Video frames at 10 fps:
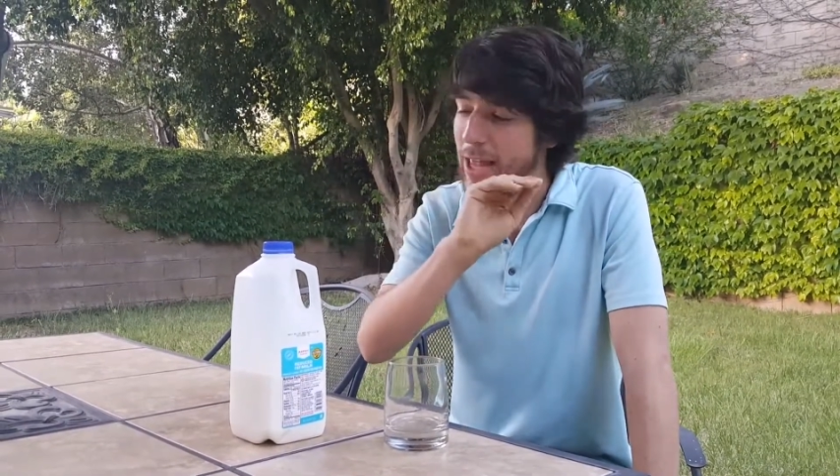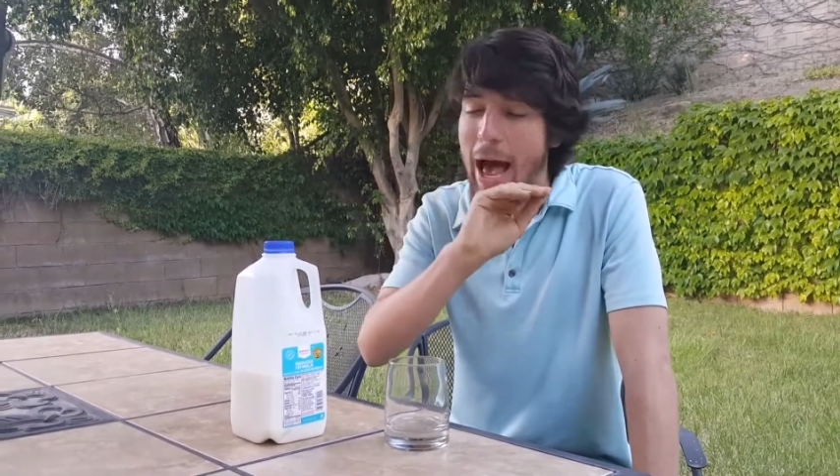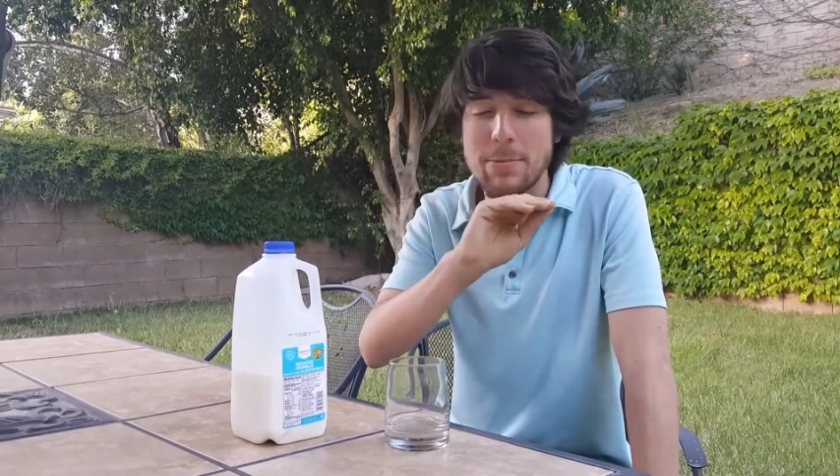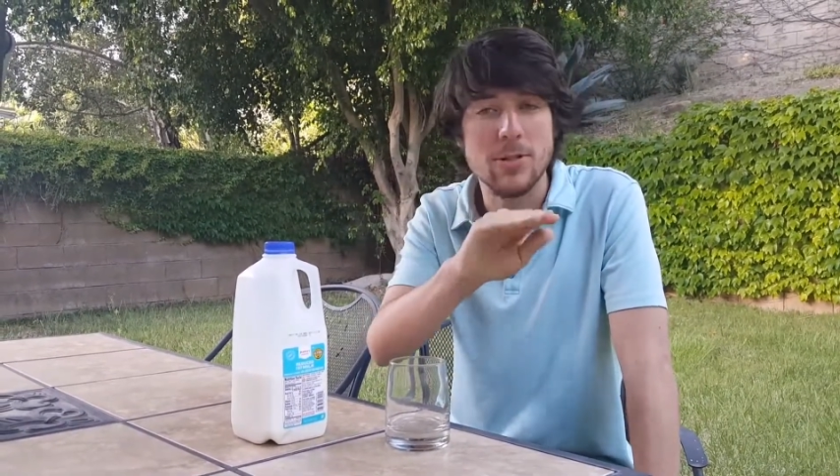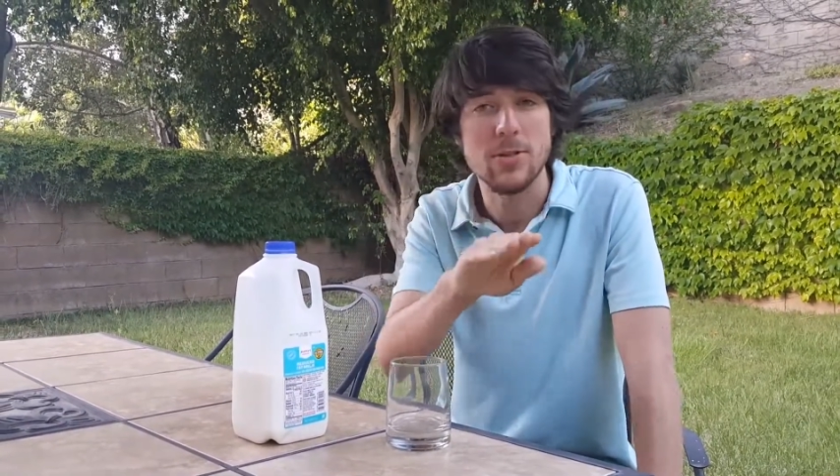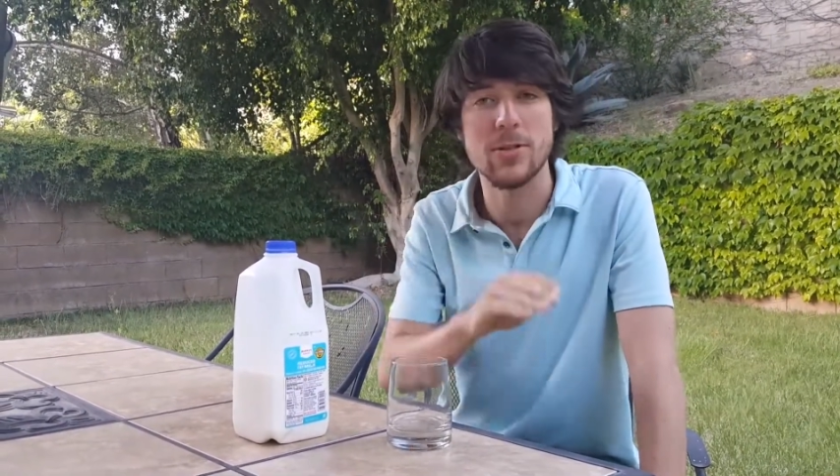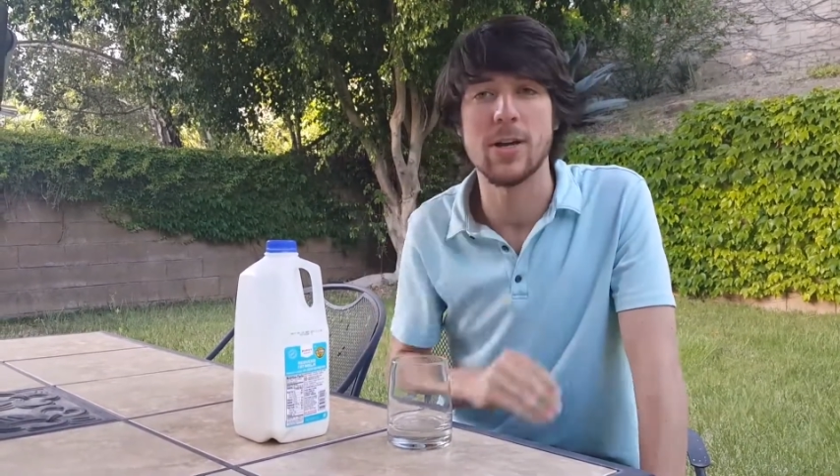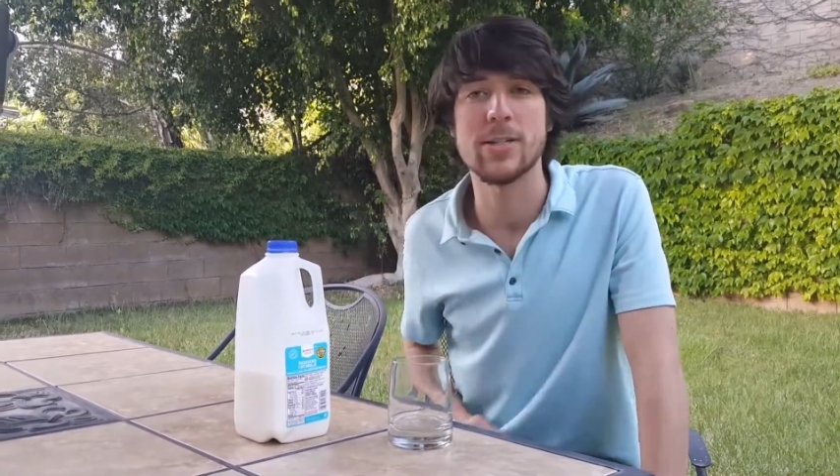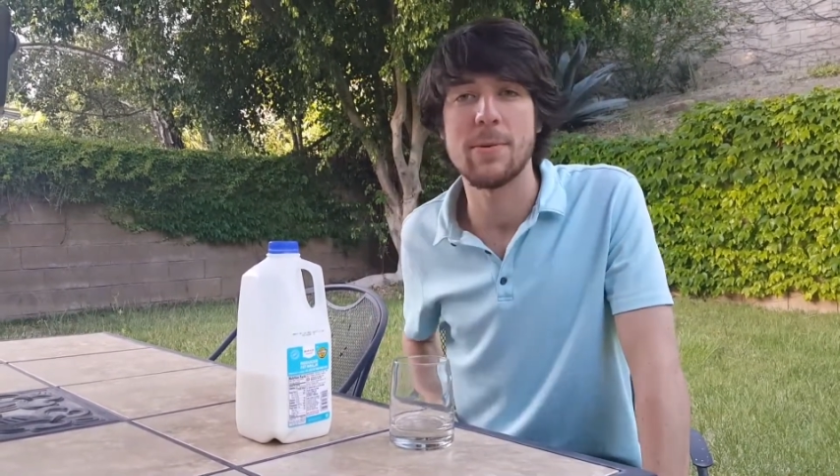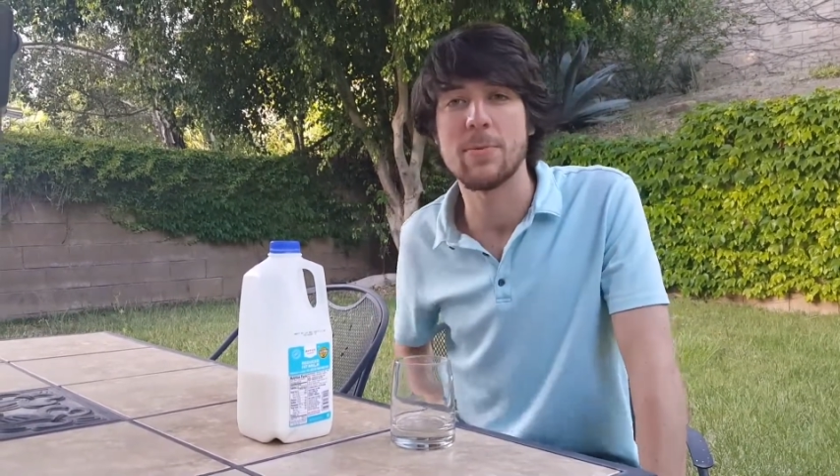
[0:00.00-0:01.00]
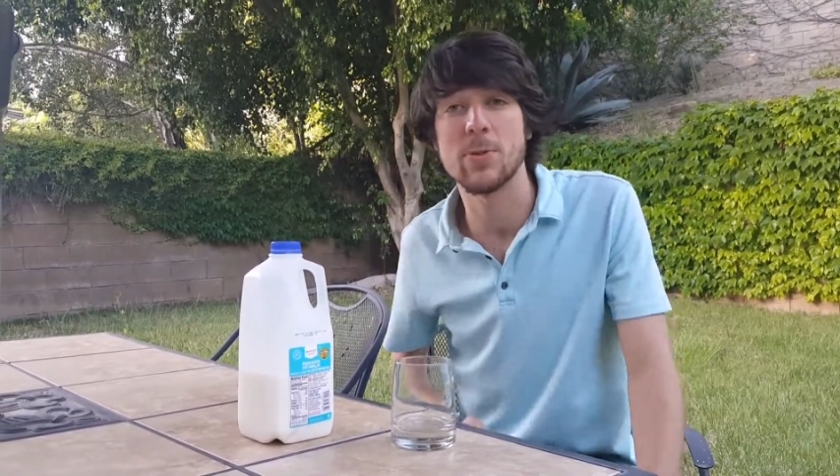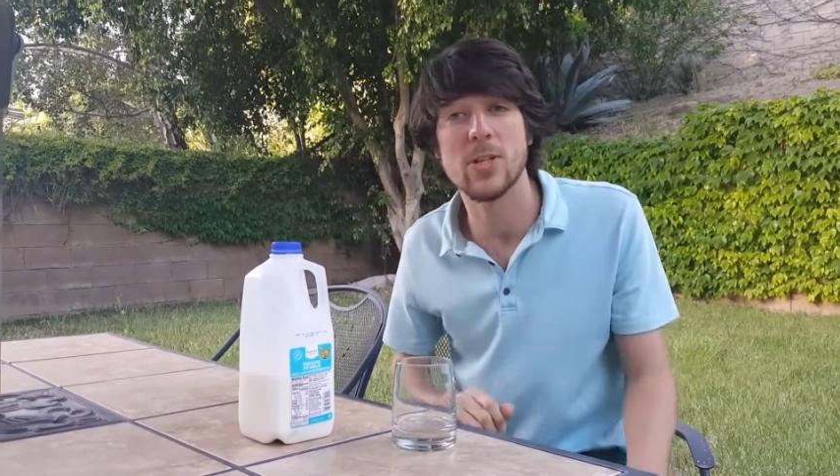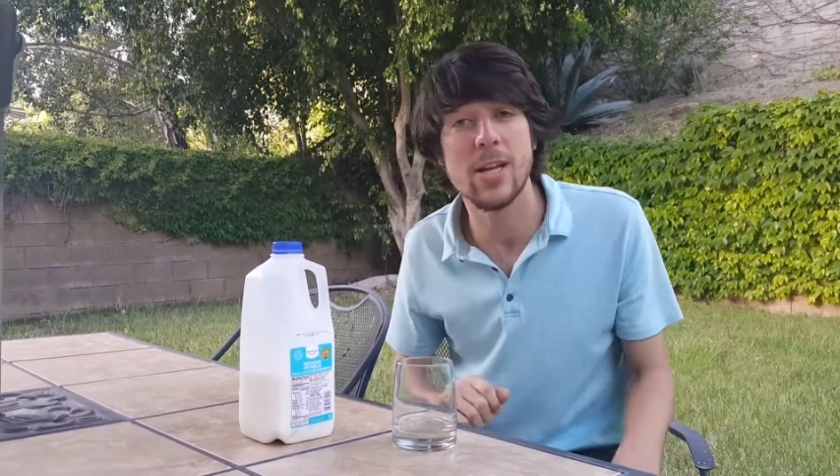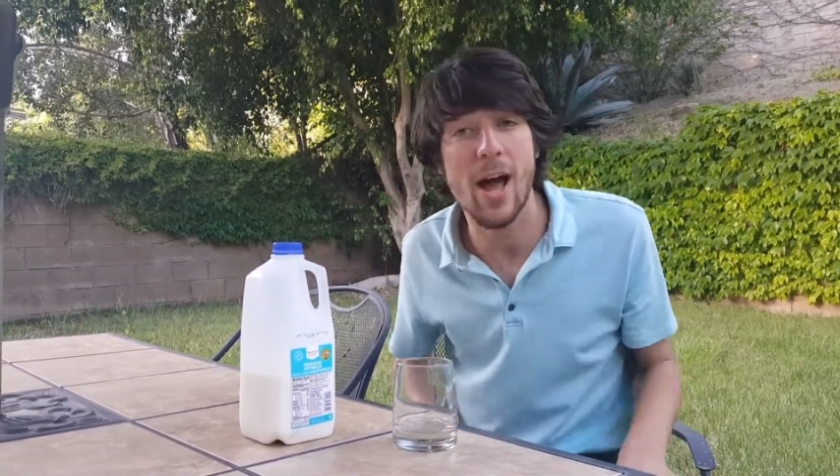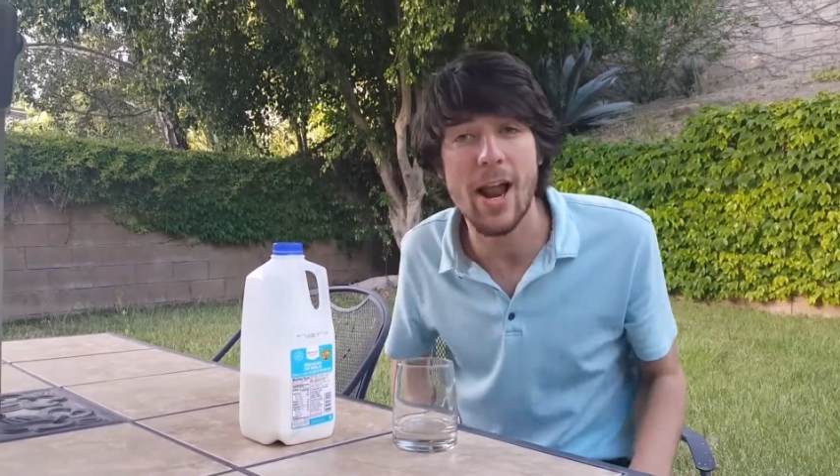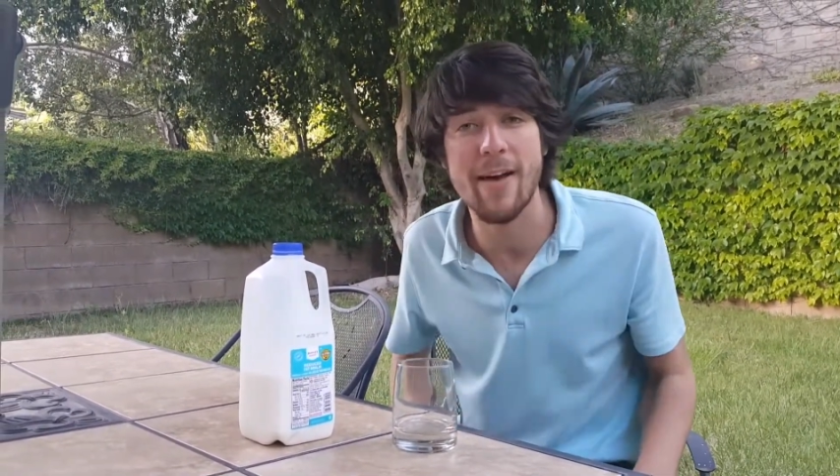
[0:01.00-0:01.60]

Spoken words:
absolutely unacceptable to not